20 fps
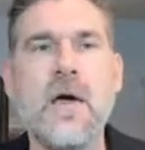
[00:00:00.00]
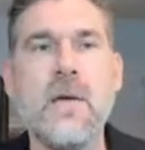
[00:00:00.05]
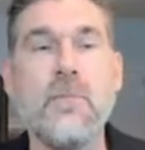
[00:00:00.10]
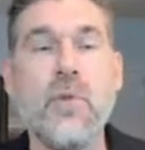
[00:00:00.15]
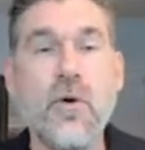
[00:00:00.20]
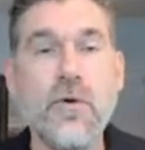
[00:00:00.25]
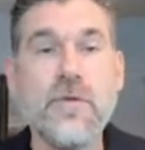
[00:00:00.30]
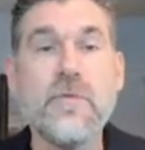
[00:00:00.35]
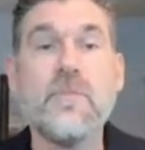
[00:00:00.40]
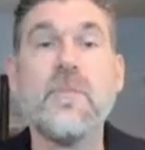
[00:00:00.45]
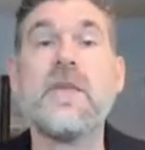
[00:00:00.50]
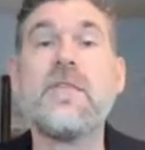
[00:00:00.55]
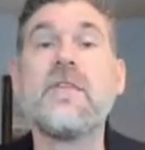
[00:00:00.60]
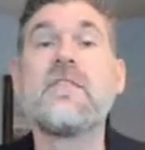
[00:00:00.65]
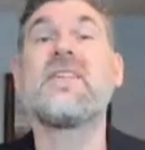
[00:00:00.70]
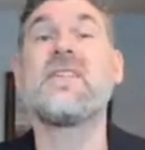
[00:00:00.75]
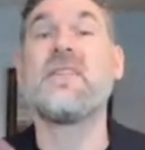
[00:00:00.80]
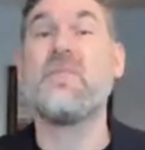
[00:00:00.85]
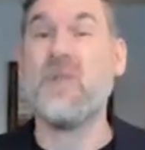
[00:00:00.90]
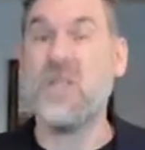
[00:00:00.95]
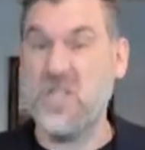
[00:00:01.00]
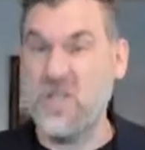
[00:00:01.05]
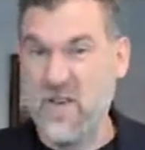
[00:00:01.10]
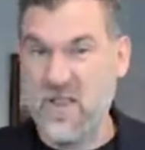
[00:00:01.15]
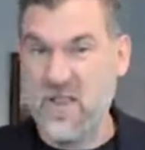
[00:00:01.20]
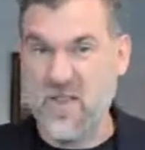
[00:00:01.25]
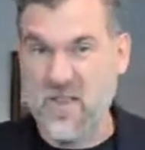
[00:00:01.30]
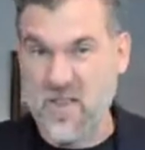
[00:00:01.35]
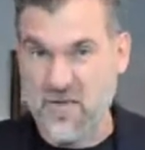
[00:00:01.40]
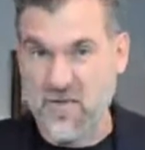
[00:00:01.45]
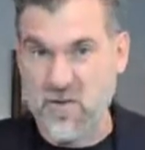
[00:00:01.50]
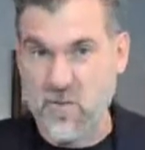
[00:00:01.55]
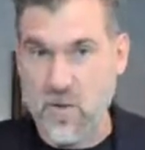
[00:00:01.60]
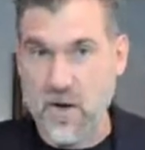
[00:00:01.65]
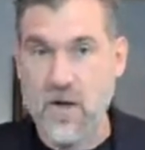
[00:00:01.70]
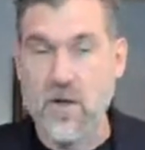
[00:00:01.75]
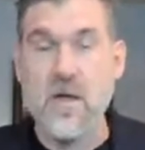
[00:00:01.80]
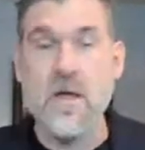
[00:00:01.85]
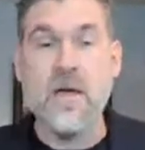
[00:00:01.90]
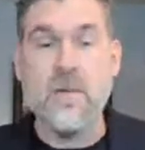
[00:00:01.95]
Paul Smith has done a bunch of other stuff as
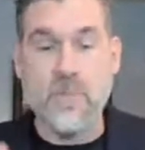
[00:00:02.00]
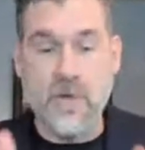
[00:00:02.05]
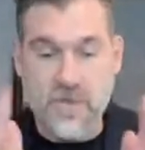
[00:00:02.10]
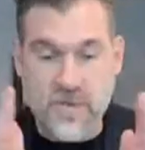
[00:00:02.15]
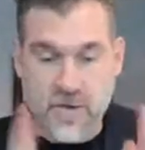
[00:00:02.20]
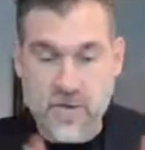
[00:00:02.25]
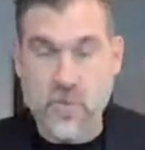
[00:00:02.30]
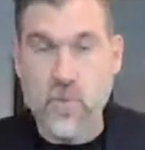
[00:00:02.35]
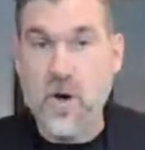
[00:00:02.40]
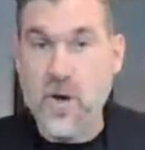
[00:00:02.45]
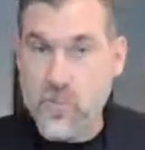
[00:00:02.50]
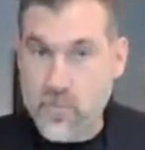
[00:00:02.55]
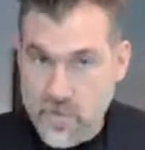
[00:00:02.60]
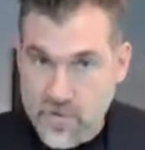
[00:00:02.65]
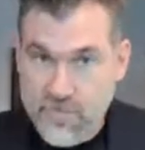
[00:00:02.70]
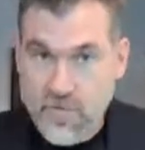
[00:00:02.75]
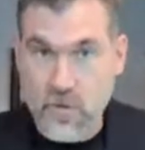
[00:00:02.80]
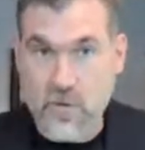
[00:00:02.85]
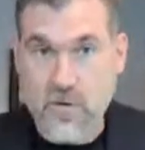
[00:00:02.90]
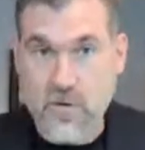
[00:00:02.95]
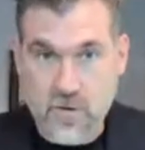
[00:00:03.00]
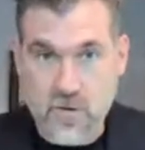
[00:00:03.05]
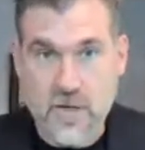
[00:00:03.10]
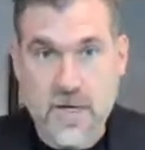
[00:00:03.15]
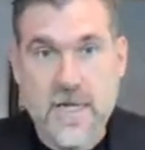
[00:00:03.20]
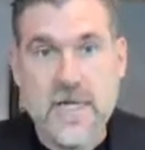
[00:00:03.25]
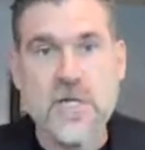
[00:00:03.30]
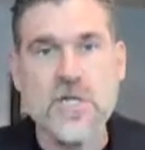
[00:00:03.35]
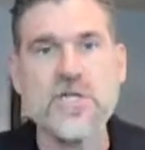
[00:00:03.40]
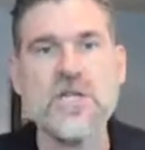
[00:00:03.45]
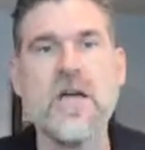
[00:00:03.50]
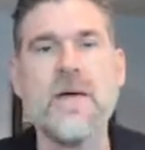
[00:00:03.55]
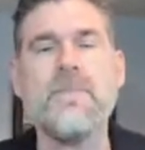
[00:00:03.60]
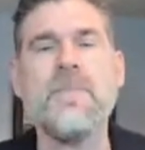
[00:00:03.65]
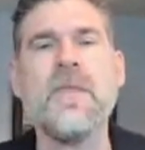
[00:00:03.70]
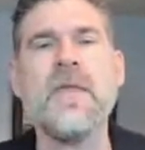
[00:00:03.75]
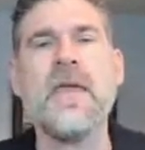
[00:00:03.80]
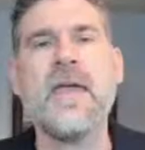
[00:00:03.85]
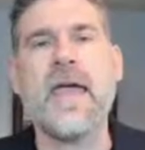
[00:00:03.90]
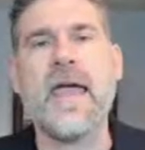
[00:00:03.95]
well, but this one was focused on leadership.
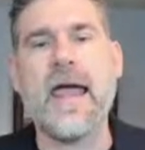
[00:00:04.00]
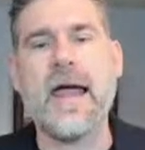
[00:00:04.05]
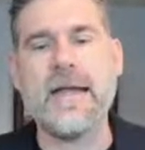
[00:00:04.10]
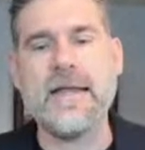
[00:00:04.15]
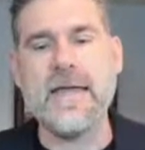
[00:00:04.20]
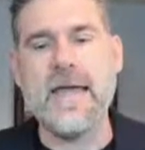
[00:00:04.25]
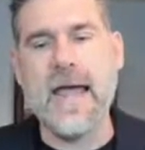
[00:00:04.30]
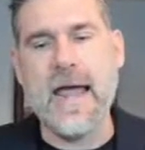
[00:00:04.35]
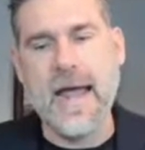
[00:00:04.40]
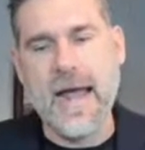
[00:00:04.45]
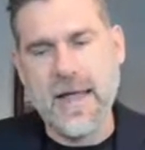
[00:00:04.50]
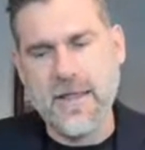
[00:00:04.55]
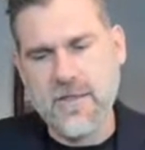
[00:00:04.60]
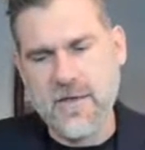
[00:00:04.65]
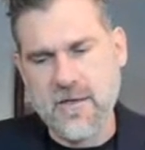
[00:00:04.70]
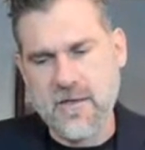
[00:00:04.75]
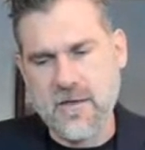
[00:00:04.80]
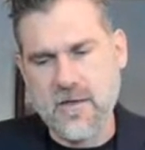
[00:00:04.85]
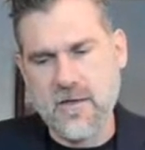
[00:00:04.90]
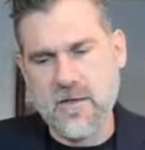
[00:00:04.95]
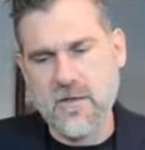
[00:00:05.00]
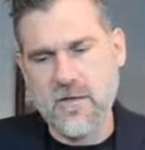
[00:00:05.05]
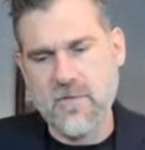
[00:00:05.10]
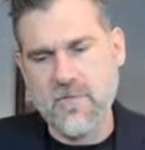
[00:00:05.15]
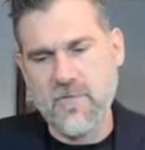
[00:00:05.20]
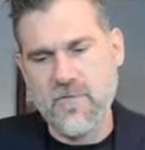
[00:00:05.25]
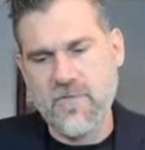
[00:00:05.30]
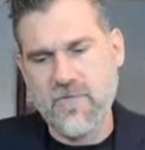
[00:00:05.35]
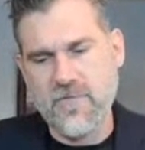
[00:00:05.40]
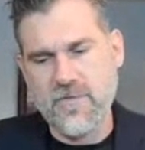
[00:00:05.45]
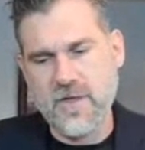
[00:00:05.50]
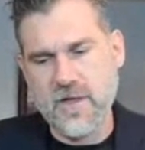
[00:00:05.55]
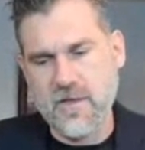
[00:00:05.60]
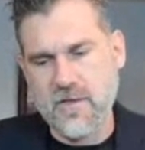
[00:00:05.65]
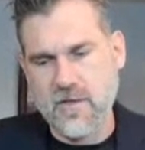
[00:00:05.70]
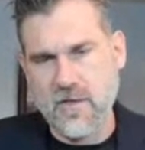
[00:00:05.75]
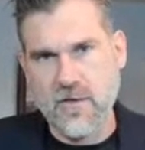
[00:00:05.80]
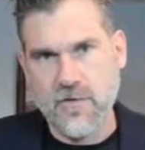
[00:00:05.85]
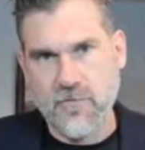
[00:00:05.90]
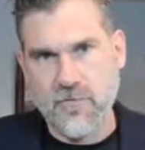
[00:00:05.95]
And he had
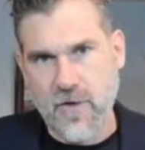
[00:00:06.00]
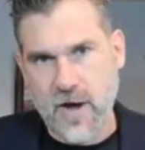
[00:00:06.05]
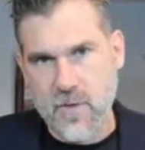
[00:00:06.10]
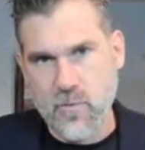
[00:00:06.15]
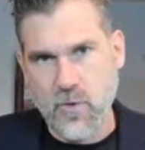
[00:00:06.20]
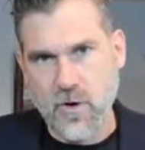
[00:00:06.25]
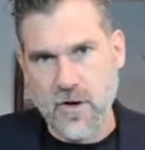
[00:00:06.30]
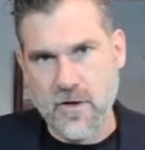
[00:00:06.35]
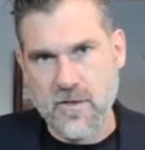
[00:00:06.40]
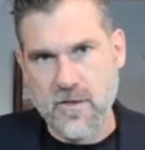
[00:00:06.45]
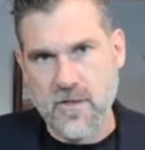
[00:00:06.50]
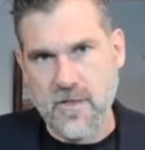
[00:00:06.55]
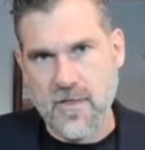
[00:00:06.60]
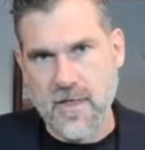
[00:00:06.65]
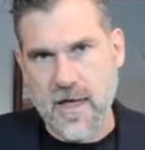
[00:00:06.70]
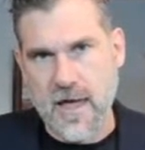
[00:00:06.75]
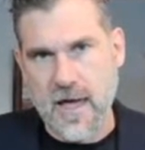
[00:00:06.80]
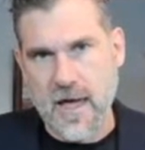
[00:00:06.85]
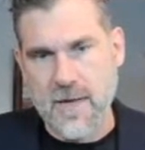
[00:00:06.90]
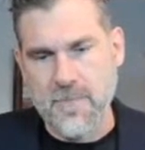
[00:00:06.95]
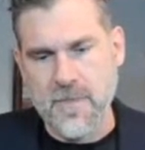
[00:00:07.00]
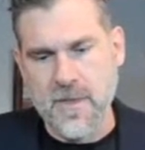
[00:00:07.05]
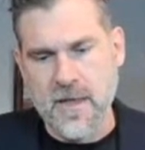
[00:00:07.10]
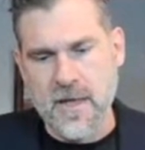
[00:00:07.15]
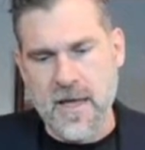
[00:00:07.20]
these frameworks in there.